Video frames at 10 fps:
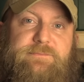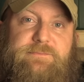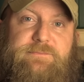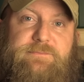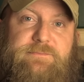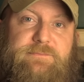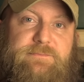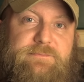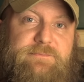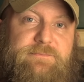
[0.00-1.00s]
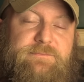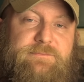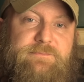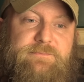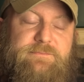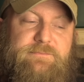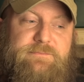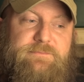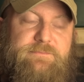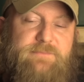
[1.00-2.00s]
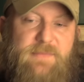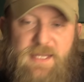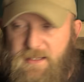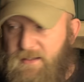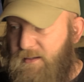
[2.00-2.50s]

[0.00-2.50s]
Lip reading: (no one is talking)